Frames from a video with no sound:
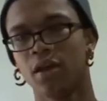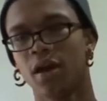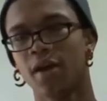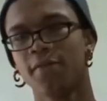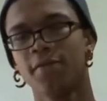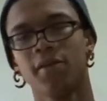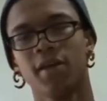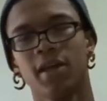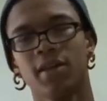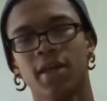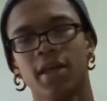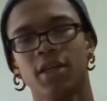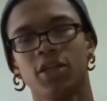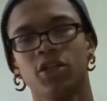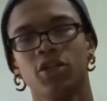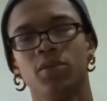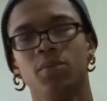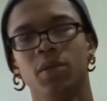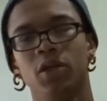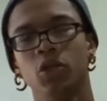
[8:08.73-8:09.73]
I feel like they
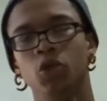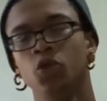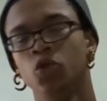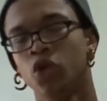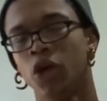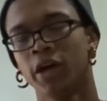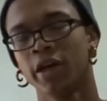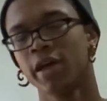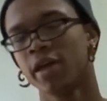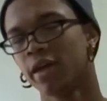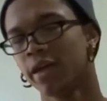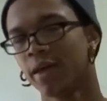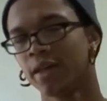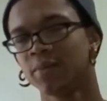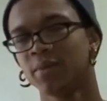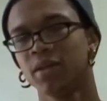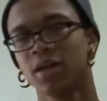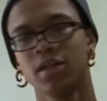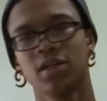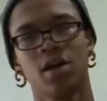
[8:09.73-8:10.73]
shouldn't be drugging
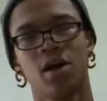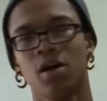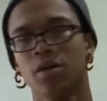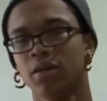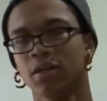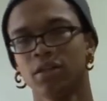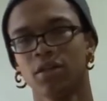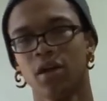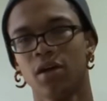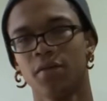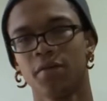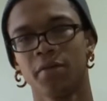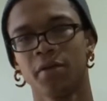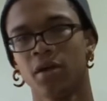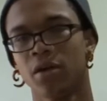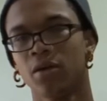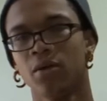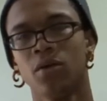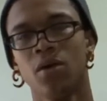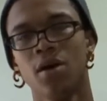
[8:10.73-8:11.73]
kids because of all this stuff, you
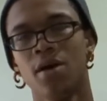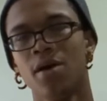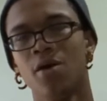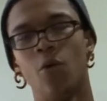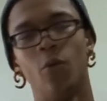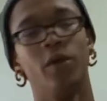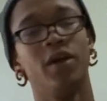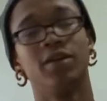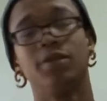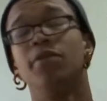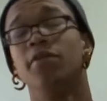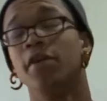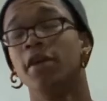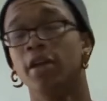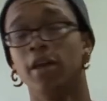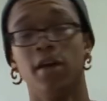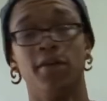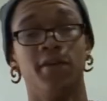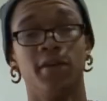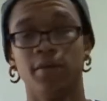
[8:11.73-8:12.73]
know, because of
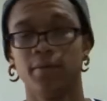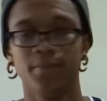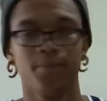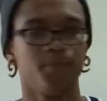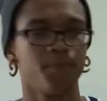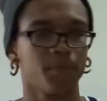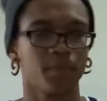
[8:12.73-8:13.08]
any of it.